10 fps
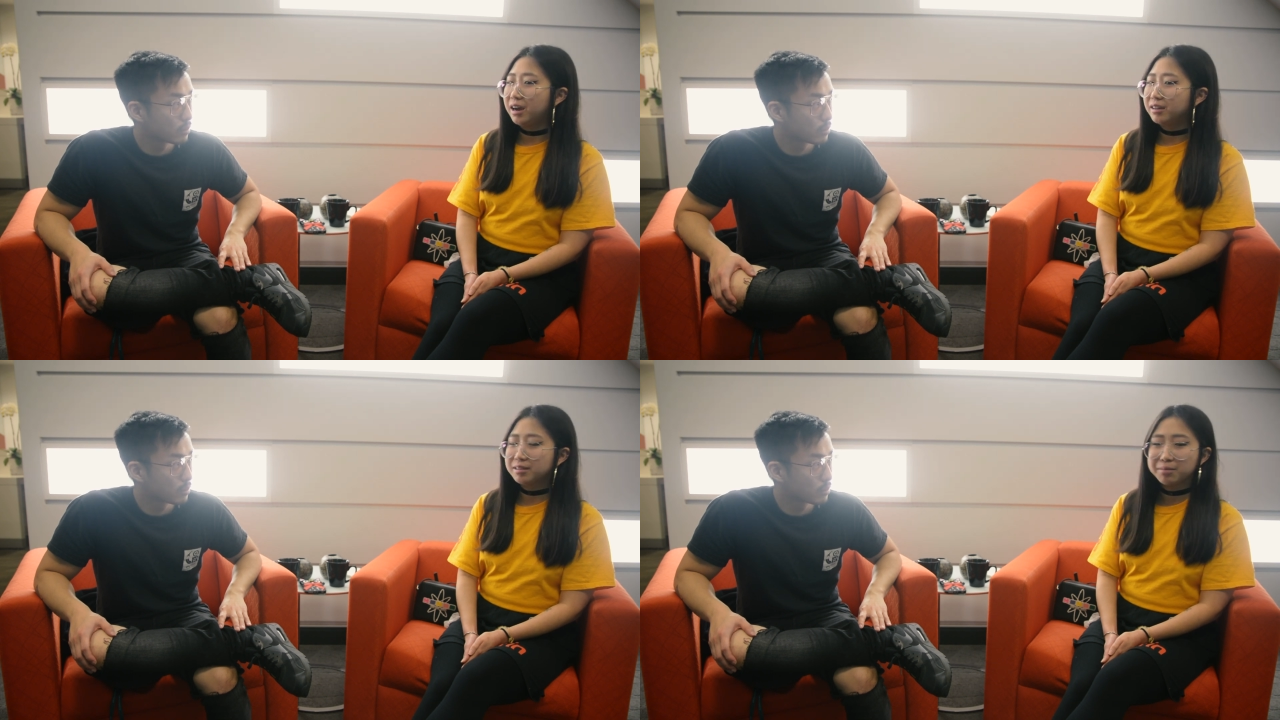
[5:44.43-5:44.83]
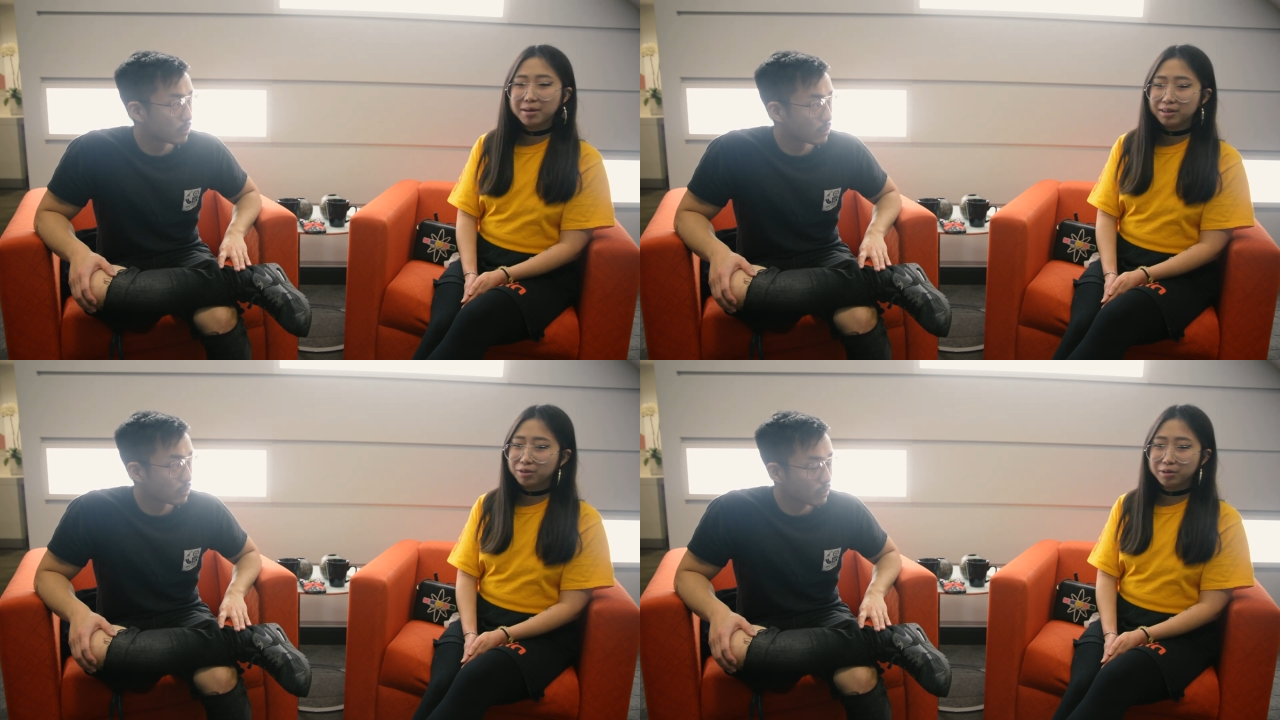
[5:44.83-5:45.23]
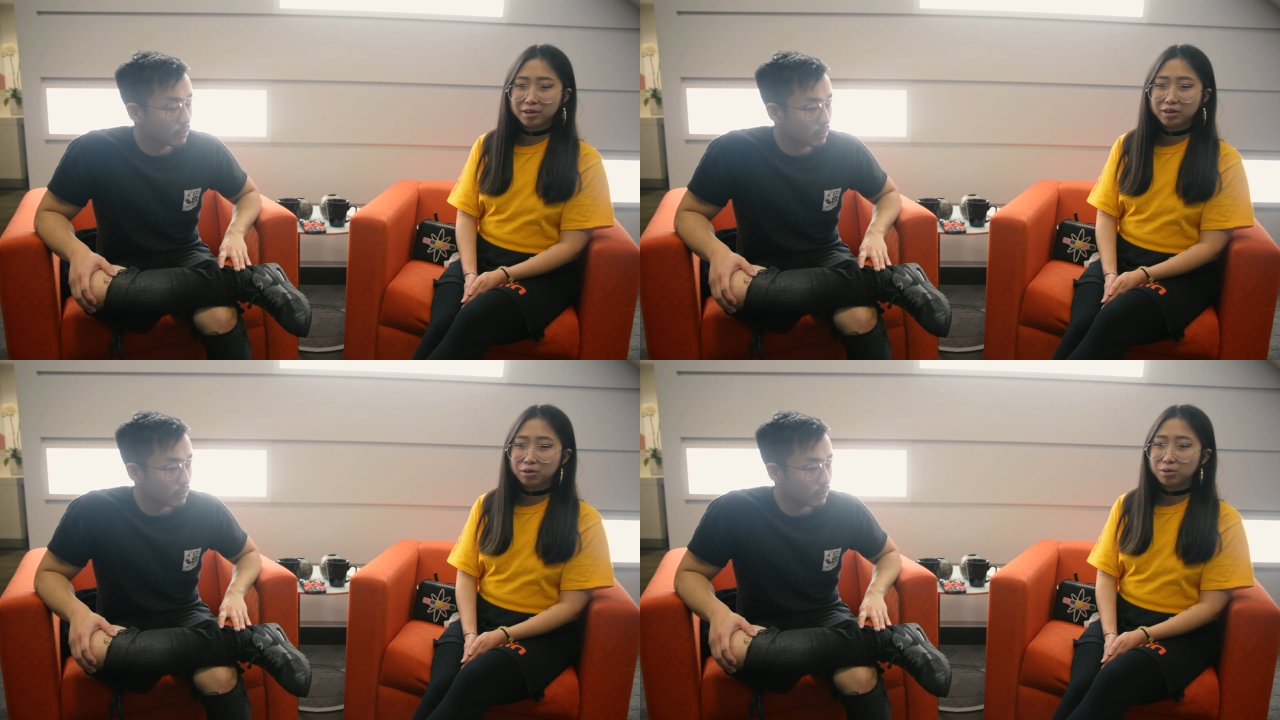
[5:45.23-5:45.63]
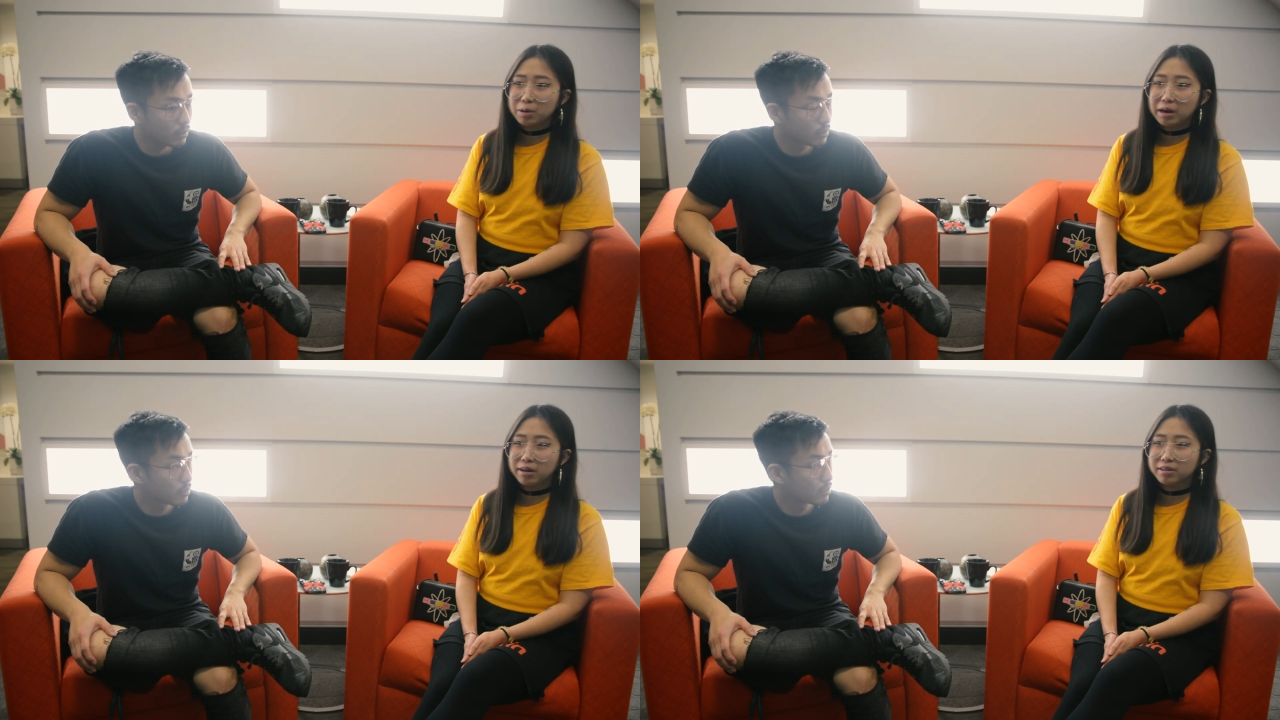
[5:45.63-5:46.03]
Speaker 1: sometimes i really don't know
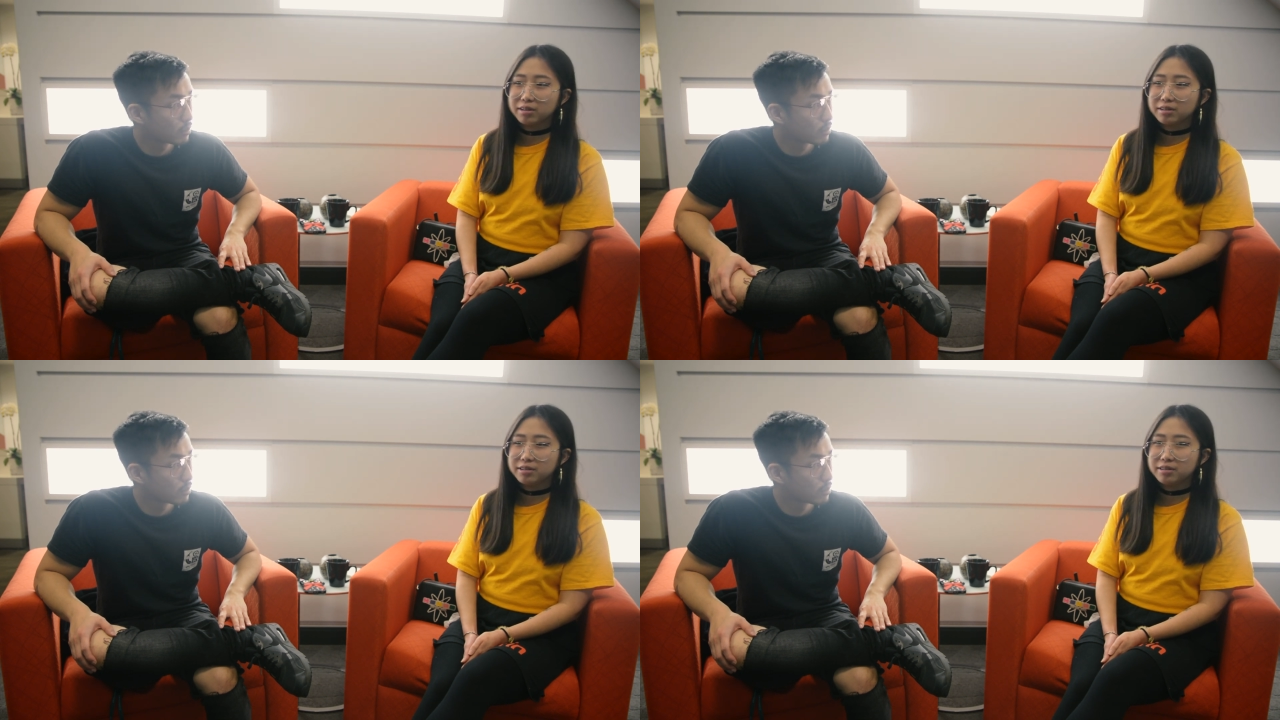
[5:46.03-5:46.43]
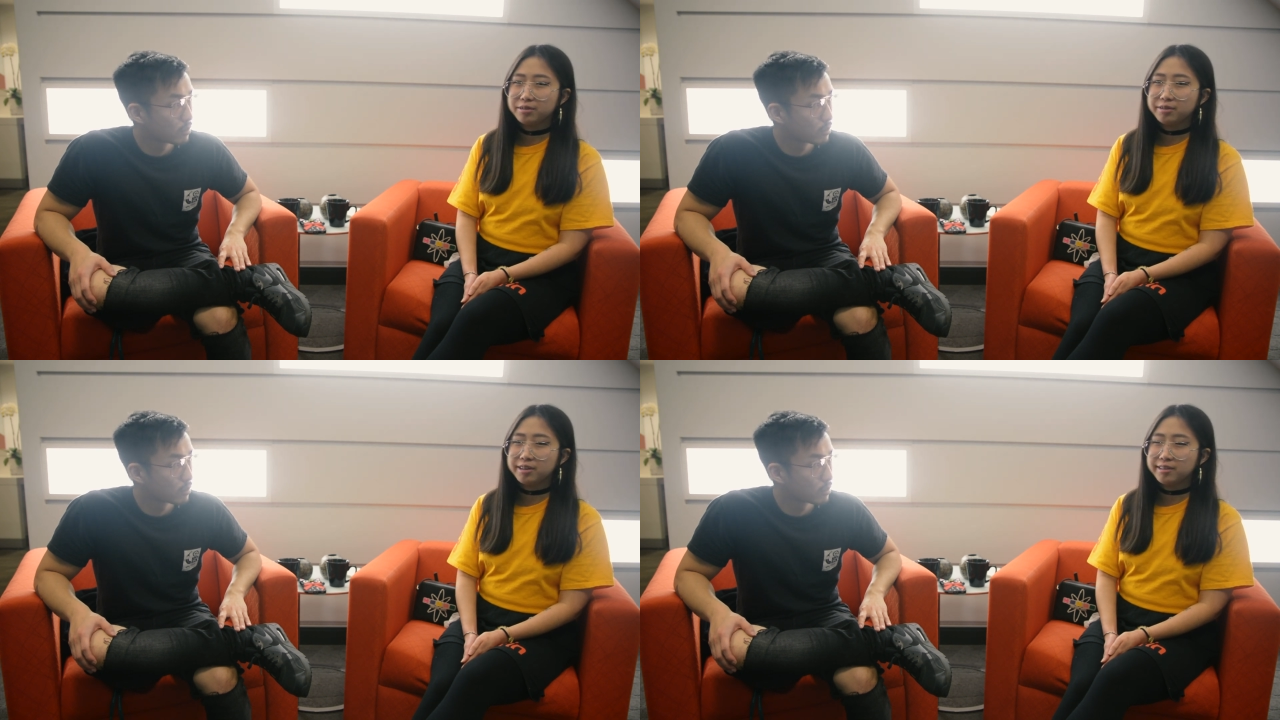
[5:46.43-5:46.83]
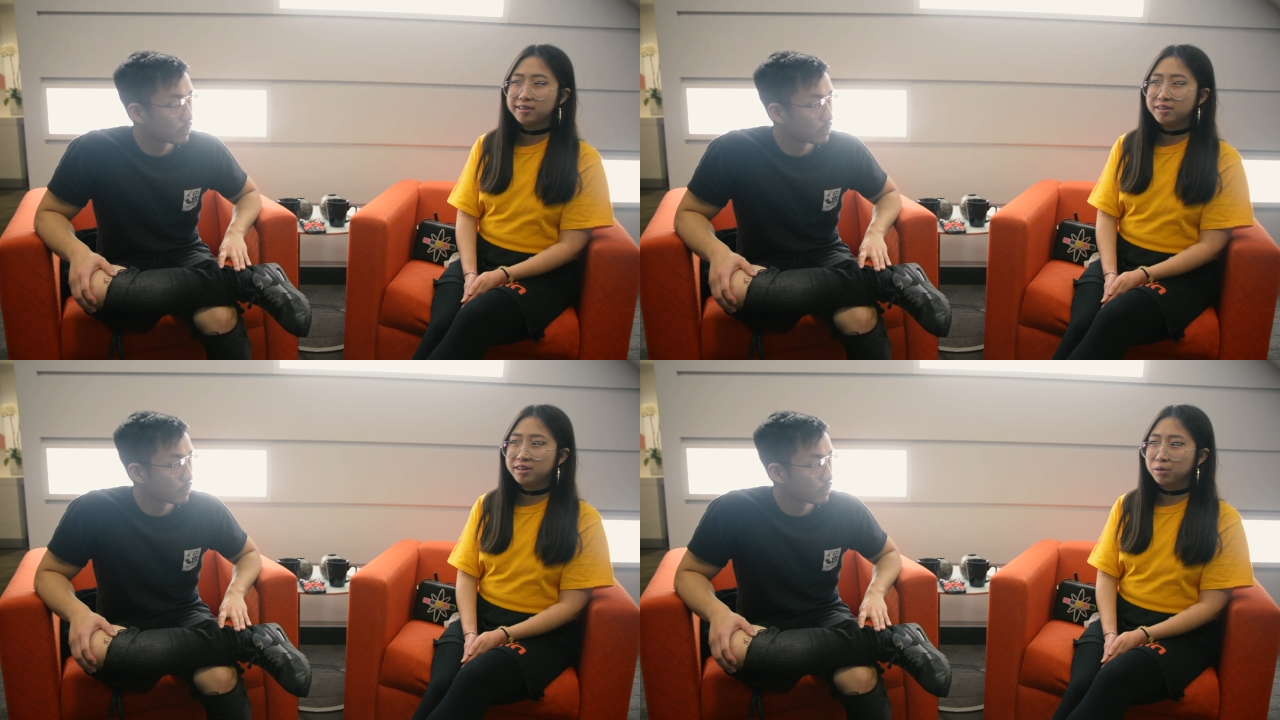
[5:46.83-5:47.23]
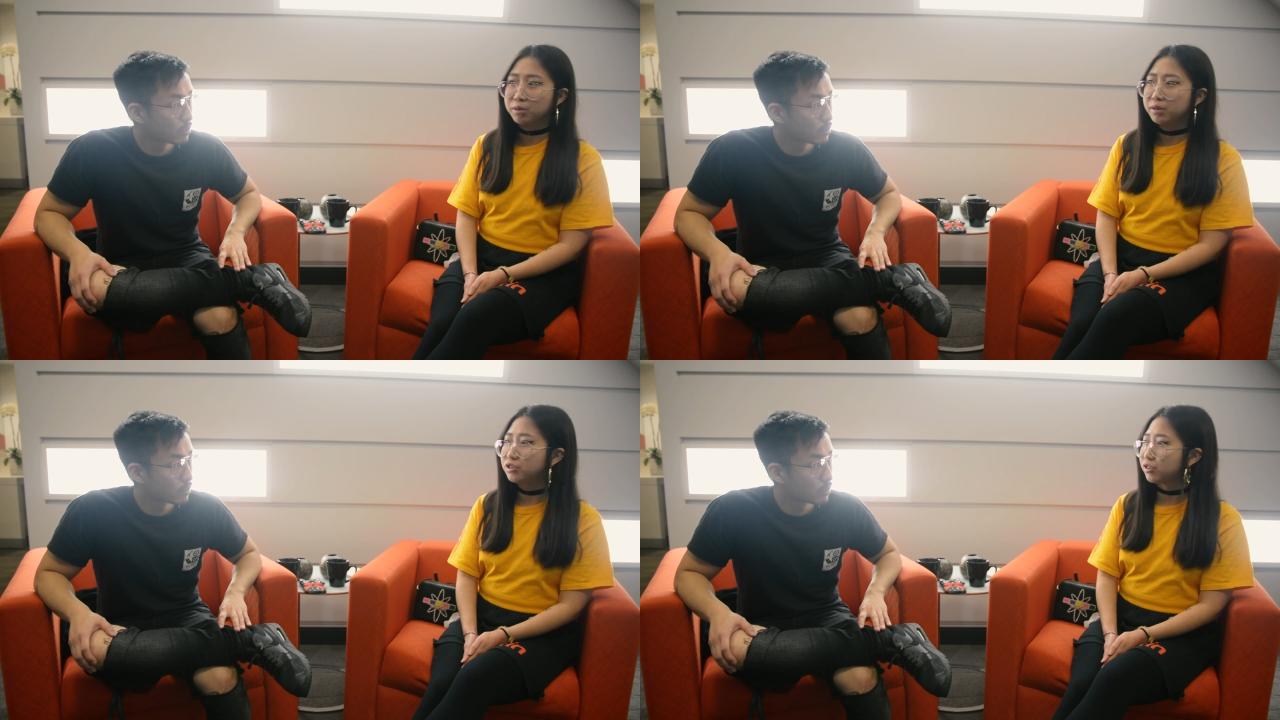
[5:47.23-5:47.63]
how to deal with it